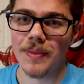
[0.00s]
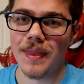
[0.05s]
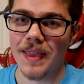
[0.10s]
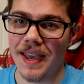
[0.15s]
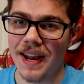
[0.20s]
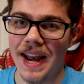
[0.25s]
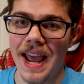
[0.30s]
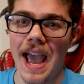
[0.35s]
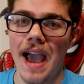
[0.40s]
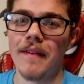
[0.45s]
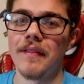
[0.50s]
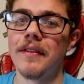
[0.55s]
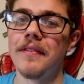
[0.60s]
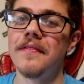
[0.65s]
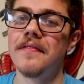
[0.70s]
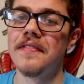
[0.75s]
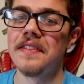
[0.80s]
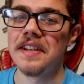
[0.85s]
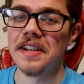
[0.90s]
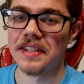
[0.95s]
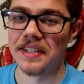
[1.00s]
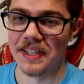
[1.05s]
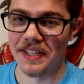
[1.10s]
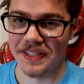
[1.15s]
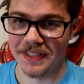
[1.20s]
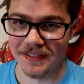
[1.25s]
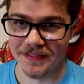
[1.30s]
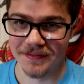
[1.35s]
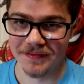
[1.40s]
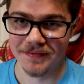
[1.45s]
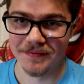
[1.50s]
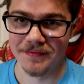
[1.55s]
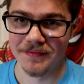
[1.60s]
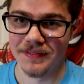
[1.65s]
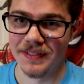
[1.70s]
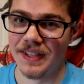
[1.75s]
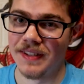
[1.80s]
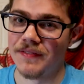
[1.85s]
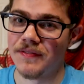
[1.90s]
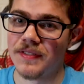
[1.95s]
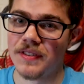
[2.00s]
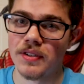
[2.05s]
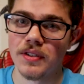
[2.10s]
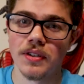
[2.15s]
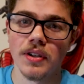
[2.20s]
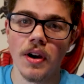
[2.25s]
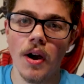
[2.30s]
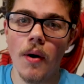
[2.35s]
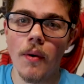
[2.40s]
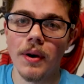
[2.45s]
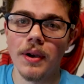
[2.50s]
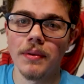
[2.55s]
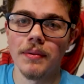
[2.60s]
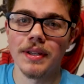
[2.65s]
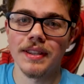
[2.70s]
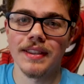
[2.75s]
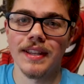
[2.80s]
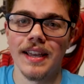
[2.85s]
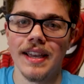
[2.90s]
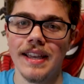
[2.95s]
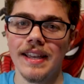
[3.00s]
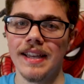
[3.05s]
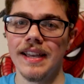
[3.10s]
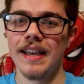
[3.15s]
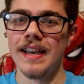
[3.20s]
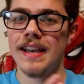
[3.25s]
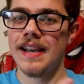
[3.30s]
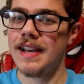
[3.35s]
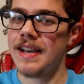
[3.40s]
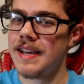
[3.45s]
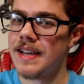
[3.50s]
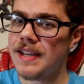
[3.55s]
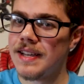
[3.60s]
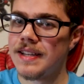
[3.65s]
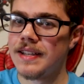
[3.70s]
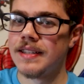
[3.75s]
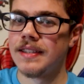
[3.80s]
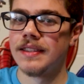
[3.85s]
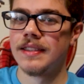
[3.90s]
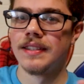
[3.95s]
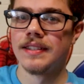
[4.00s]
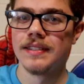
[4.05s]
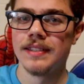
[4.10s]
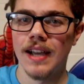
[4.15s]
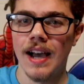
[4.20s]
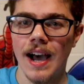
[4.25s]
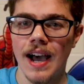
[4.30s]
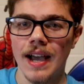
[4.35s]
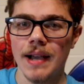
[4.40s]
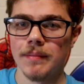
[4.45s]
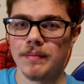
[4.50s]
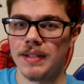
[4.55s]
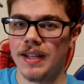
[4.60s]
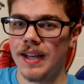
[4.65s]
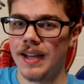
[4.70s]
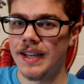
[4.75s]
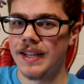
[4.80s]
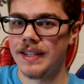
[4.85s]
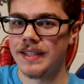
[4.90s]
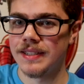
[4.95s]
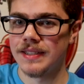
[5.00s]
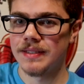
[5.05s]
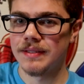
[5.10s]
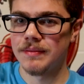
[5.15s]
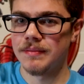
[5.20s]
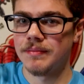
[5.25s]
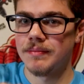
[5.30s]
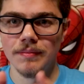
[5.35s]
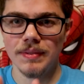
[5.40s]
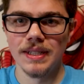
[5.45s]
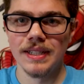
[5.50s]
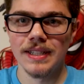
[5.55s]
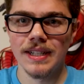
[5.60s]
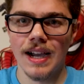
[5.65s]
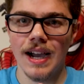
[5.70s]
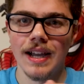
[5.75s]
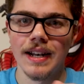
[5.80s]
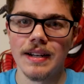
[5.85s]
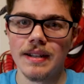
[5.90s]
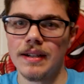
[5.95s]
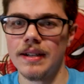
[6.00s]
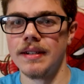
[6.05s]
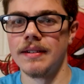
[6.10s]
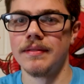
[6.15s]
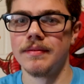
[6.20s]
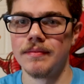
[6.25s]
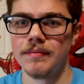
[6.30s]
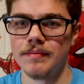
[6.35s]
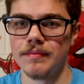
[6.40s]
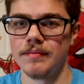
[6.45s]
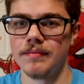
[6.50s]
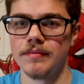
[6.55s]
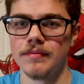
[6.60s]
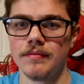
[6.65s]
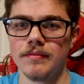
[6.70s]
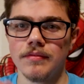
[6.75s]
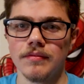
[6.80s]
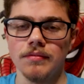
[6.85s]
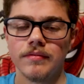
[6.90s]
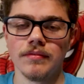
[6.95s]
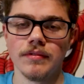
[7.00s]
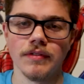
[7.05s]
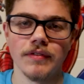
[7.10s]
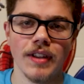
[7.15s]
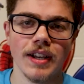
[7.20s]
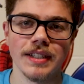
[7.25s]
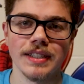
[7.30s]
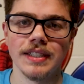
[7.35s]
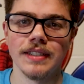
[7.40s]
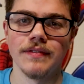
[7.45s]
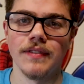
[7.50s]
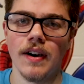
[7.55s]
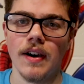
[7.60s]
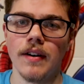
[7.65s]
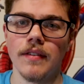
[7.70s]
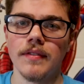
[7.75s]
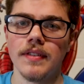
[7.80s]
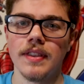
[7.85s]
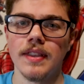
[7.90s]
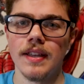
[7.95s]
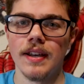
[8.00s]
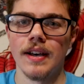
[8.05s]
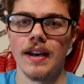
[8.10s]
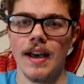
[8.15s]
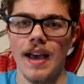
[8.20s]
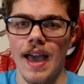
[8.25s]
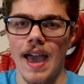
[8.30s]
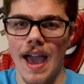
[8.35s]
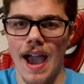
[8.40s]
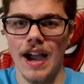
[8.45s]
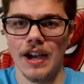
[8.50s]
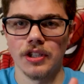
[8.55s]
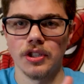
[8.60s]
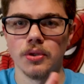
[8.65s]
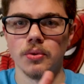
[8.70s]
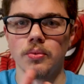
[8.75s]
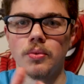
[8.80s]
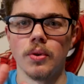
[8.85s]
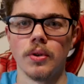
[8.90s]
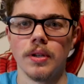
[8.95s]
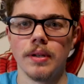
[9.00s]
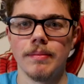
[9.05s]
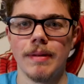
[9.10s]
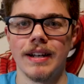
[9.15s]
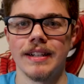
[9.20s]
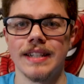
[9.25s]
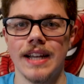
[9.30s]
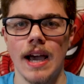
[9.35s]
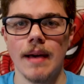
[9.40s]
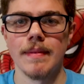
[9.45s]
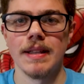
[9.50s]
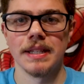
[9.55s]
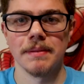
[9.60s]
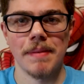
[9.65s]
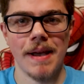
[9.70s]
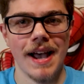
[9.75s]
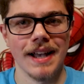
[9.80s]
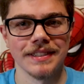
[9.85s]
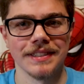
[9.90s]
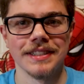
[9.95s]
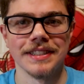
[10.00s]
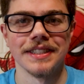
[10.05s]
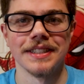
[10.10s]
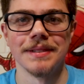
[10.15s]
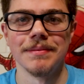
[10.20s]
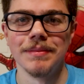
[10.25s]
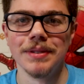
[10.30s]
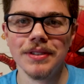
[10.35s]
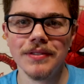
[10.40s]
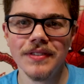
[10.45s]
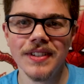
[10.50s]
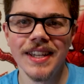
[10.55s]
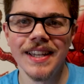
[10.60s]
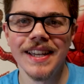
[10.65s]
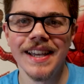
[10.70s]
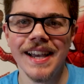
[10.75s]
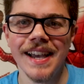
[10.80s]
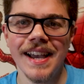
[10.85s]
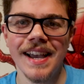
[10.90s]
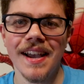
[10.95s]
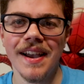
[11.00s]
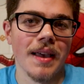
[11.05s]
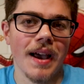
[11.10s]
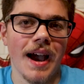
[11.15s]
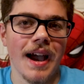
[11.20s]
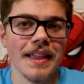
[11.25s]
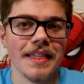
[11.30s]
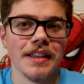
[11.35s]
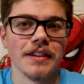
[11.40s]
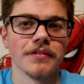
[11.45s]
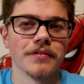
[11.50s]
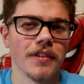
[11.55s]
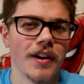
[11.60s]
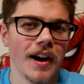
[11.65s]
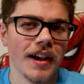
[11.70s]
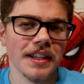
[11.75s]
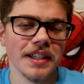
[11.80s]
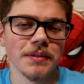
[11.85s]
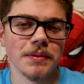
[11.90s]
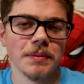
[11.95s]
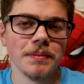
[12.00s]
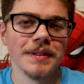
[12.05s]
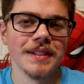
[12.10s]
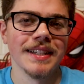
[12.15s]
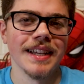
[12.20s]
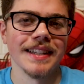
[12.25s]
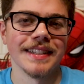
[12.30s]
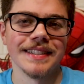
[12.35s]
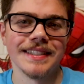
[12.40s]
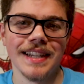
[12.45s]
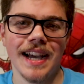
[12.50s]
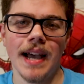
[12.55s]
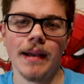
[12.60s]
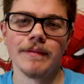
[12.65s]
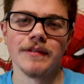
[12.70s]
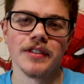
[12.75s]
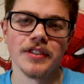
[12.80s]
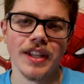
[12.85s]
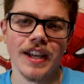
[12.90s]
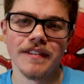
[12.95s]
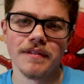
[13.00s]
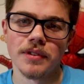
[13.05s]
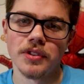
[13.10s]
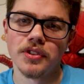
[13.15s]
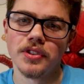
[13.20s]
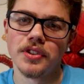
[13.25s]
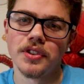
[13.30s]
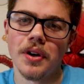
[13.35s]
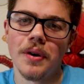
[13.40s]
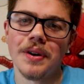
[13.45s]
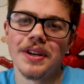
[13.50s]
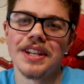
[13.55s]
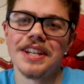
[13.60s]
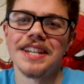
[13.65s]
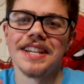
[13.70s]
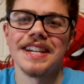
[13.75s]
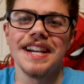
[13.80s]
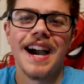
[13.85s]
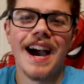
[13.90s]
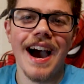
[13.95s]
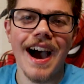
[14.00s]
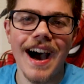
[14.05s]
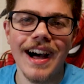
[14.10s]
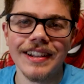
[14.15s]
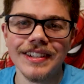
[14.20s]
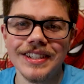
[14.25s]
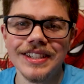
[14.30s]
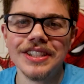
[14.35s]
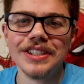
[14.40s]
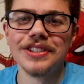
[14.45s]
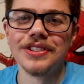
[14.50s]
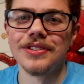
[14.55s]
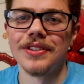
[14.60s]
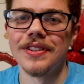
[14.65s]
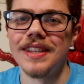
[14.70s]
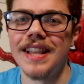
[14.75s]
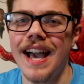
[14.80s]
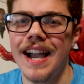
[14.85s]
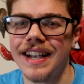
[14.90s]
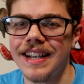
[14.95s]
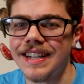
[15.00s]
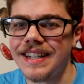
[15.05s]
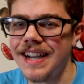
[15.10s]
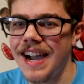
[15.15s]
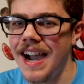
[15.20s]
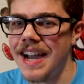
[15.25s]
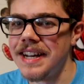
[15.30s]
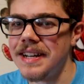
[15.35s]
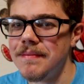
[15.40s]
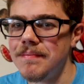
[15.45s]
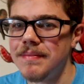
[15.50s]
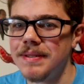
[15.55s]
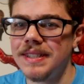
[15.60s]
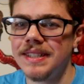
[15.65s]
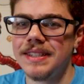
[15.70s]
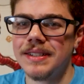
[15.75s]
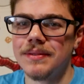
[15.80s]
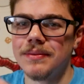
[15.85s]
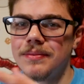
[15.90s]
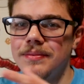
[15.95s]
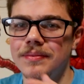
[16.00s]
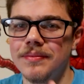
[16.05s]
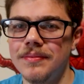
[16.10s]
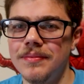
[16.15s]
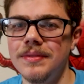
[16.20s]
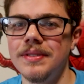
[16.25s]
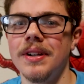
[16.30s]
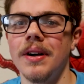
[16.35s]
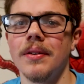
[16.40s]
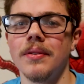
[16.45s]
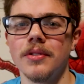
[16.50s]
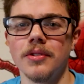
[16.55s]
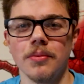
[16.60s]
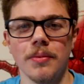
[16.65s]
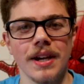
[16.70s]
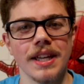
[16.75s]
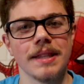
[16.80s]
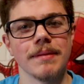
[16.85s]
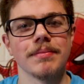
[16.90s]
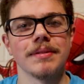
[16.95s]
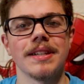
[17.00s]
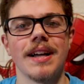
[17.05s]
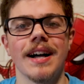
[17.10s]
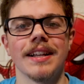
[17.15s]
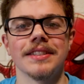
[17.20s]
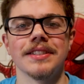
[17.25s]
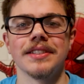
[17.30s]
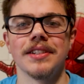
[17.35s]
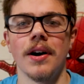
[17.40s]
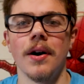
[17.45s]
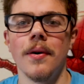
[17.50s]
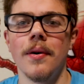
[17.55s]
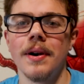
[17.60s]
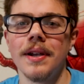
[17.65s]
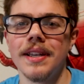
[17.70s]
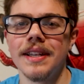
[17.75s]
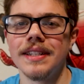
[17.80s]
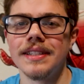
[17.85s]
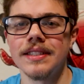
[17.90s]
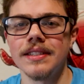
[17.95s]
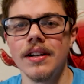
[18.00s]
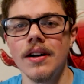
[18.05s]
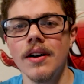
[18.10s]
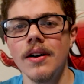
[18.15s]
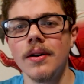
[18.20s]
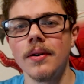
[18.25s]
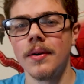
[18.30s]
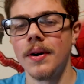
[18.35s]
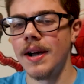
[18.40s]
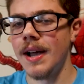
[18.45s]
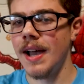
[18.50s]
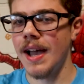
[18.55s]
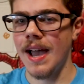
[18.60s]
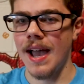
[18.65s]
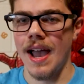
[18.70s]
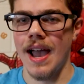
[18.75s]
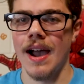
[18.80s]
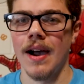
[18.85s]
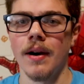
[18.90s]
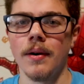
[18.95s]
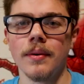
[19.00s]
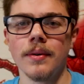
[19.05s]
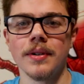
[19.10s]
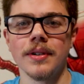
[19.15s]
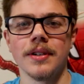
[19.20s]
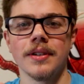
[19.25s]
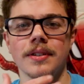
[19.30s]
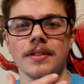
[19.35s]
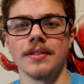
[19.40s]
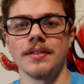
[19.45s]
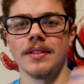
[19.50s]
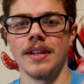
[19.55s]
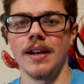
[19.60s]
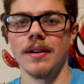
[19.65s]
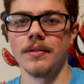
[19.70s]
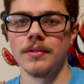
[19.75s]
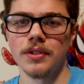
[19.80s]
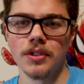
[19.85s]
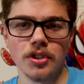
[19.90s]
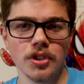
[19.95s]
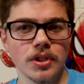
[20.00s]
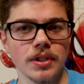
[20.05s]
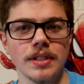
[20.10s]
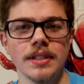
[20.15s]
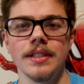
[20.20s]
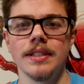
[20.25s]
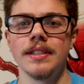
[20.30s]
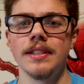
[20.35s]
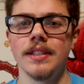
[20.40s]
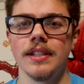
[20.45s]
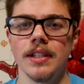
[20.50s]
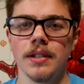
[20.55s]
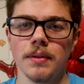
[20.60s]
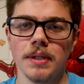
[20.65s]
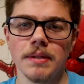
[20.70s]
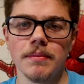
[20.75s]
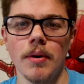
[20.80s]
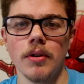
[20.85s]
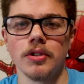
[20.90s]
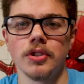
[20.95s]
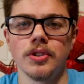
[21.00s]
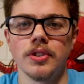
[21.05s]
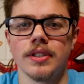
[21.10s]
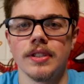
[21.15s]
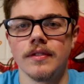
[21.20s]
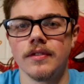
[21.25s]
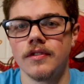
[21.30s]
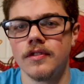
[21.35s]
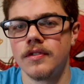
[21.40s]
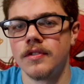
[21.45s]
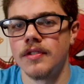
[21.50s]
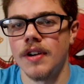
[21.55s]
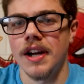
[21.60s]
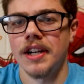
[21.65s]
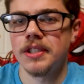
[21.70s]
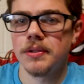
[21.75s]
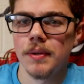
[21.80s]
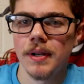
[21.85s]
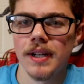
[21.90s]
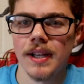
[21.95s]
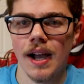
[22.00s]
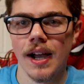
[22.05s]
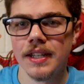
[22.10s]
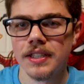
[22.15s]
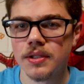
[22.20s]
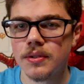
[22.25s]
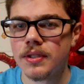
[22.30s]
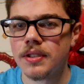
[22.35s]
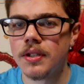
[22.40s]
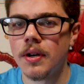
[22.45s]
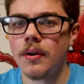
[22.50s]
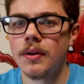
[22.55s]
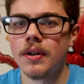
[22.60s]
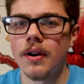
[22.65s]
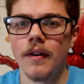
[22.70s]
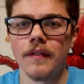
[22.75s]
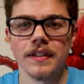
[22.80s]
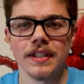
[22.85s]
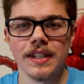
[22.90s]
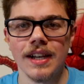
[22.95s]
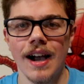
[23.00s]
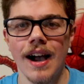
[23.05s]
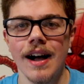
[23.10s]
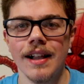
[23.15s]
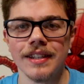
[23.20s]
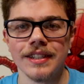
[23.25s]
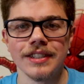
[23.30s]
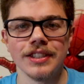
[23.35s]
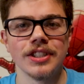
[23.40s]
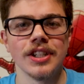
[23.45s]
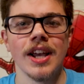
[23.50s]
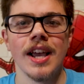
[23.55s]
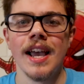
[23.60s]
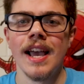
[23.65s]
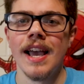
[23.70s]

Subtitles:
and I have a feeling, if they're going with, like, the timeline being kind of reflective of the actual amount of time that's passed since the movie, I think Riley would be at the time of her life where she's going into college, and so that could kind of be, the way the plot's going is, how is she dealing with emotions of graduating high school and going off to college?